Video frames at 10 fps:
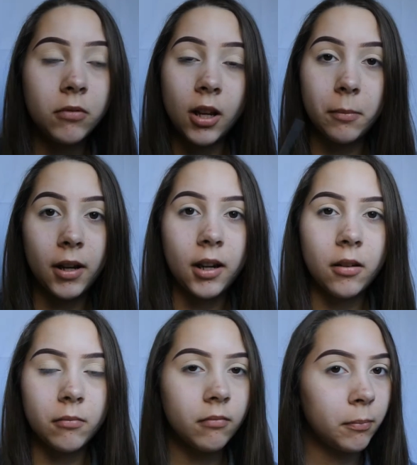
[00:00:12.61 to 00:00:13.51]
done my
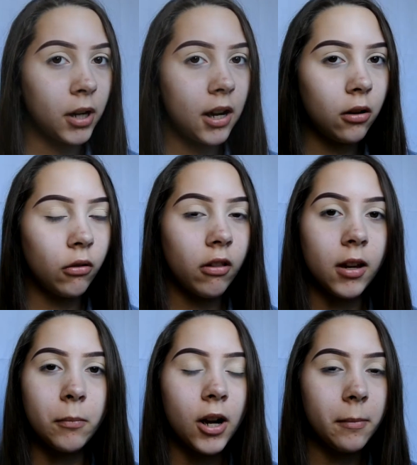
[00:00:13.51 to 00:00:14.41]
brows
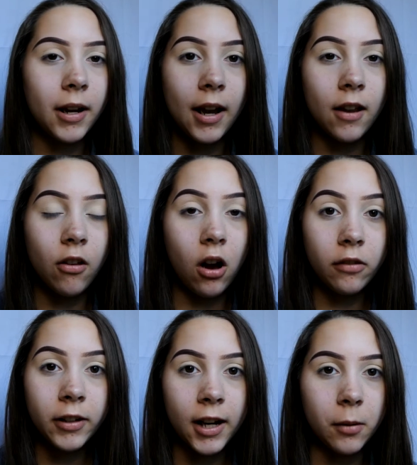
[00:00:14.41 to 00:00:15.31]
and primed my eyes
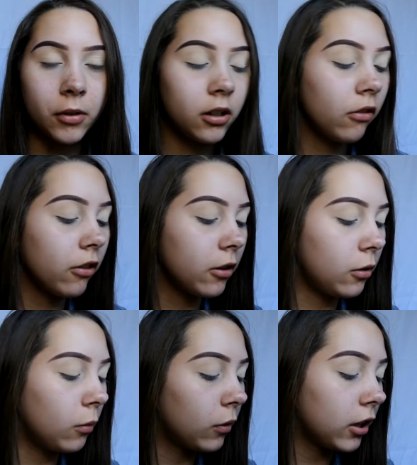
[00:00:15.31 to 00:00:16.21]
off camera,
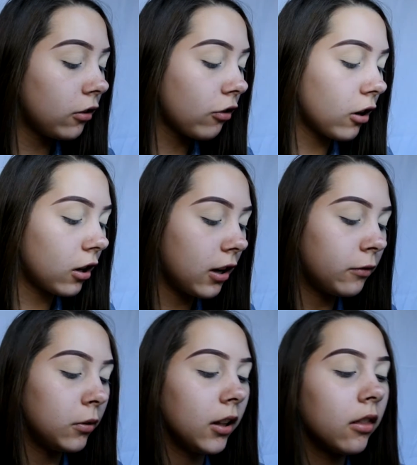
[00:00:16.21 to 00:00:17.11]
so we're going to start off
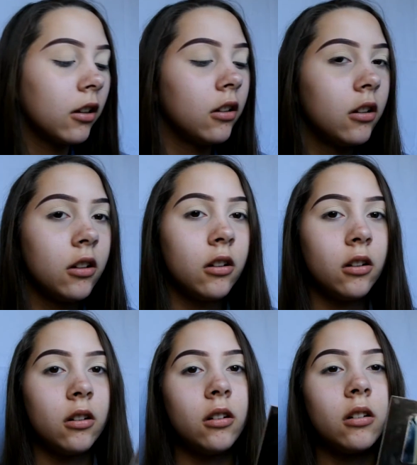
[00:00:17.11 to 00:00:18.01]
with
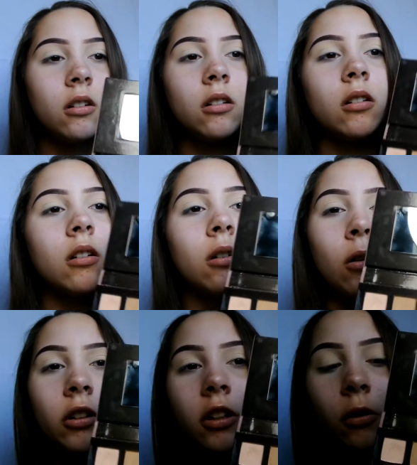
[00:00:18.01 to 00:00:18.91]

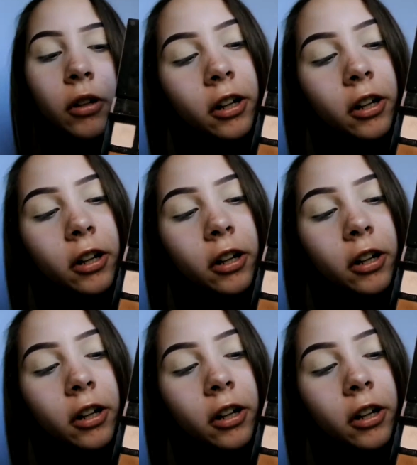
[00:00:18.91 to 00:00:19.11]
golden ochre